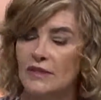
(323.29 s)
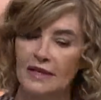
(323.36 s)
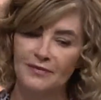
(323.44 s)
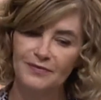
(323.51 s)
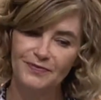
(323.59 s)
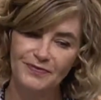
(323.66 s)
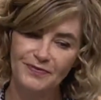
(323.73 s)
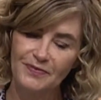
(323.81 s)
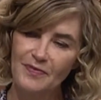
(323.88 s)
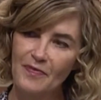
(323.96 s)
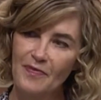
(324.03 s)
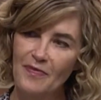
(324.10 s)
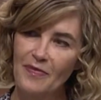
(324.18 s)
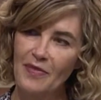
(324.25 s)
I'm going to get that one
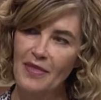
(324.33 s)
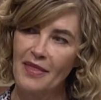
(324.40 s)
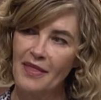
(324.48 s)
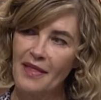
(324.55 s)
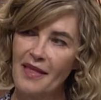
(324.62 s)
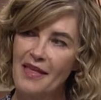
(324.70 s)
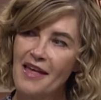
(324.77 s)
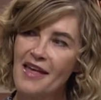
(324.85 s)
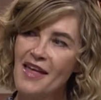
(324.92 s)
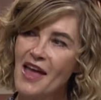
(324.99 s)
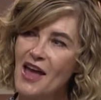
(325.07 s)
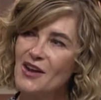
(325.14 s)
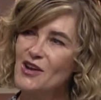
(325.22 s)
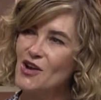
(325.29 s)
and share it with my
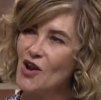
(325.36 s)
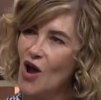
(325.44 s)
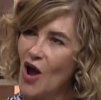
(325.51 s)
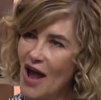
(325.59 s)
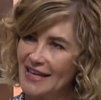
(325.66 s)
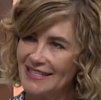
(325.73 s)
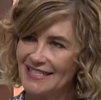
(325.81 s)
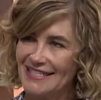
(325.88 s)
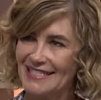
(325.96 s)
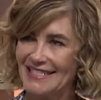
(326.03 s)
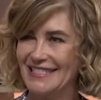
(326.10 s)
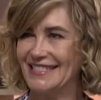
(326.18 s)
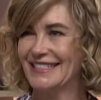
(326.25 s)
children. Nice. Thank you